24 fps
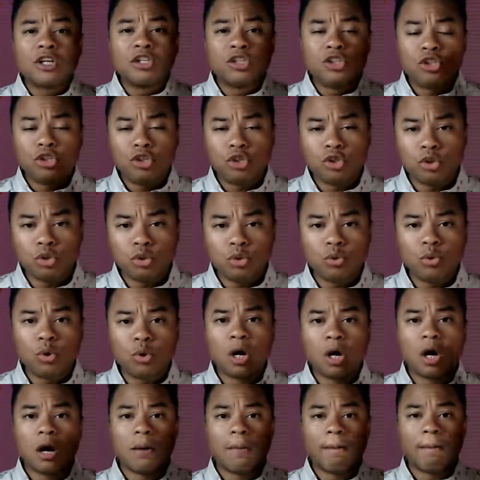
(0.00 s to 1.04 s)

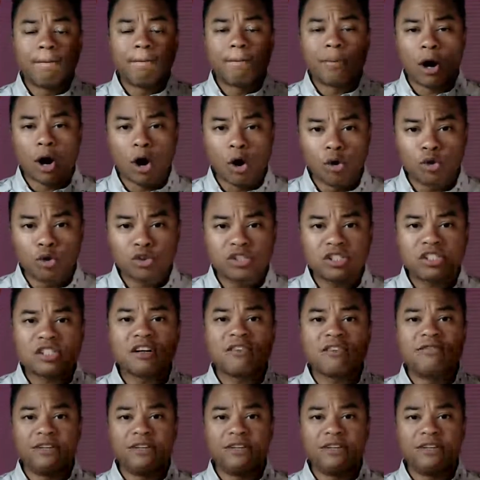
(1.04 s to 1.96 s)
you post a